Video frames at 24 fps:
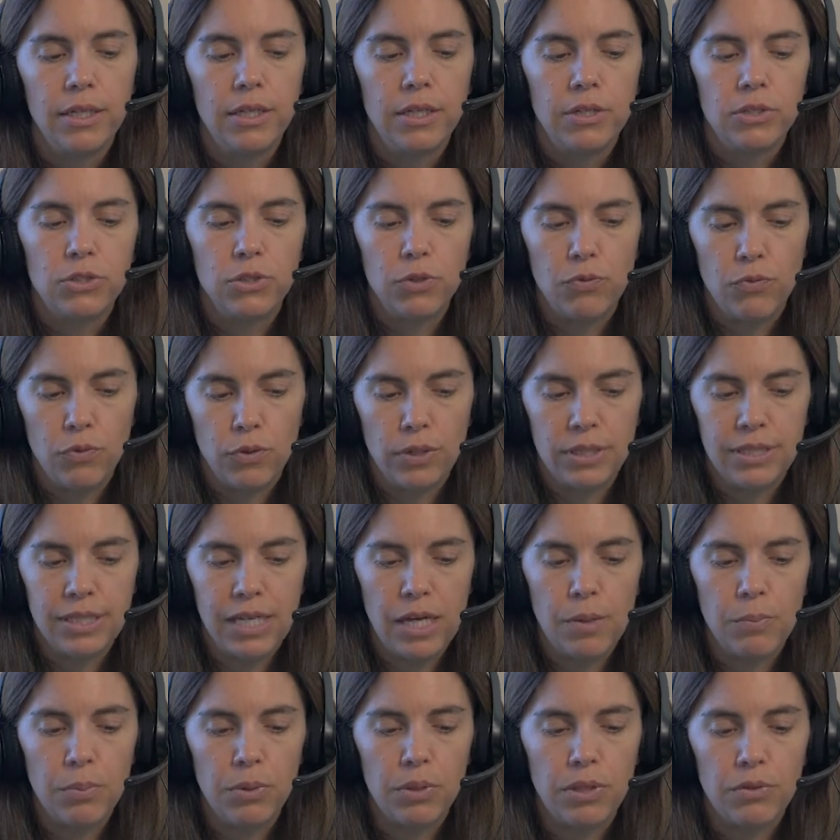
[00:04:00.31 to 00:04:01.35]
So for
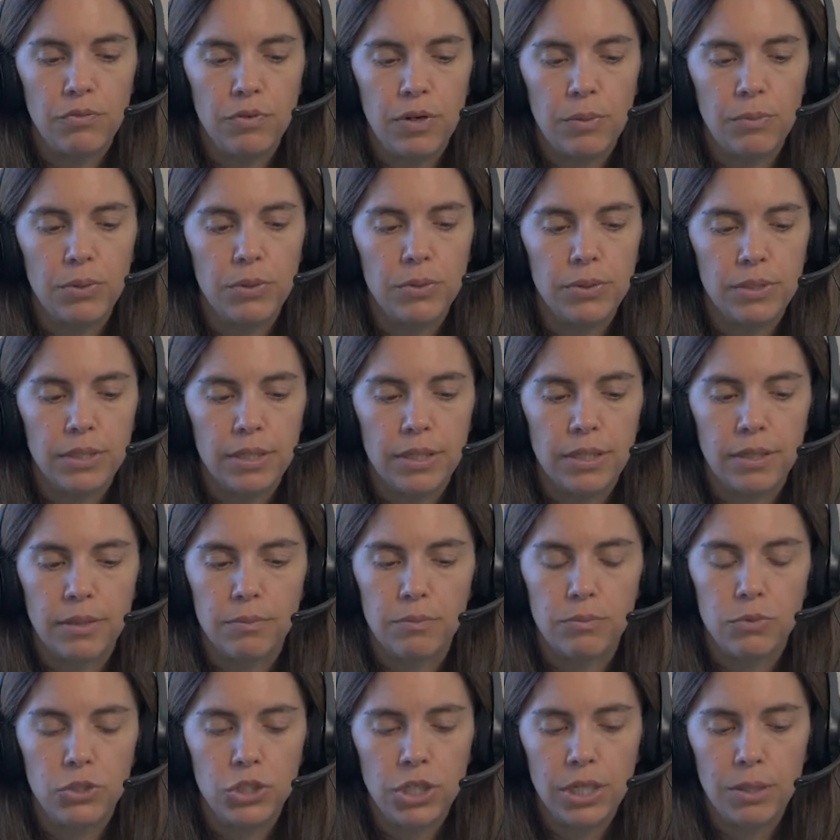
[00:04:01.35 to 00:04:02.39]
example, if I'm
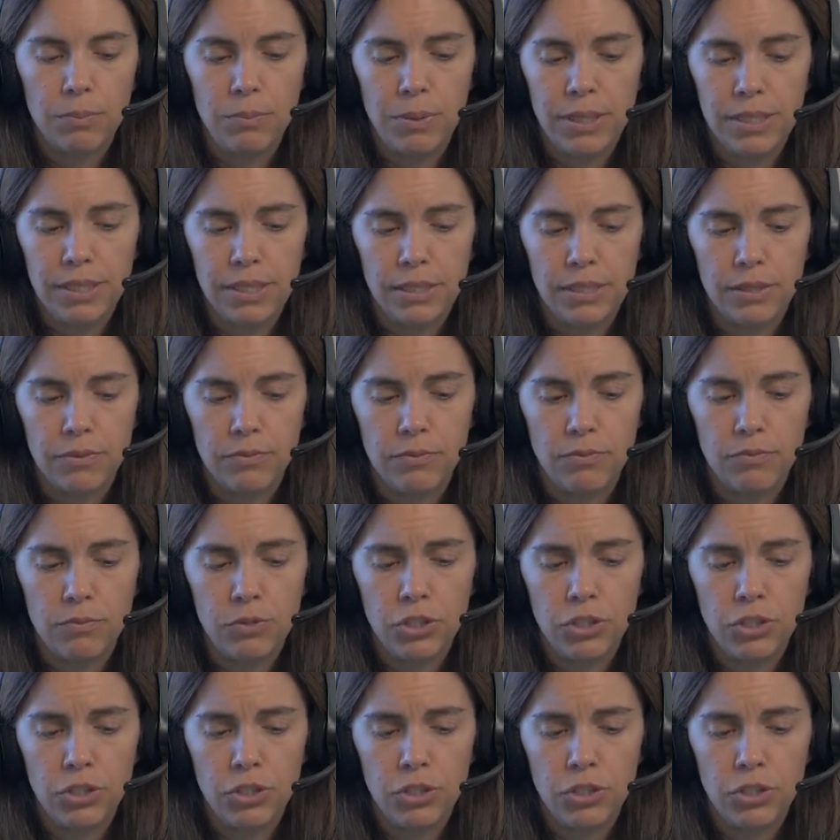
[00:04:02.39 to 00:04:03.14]
using pieces of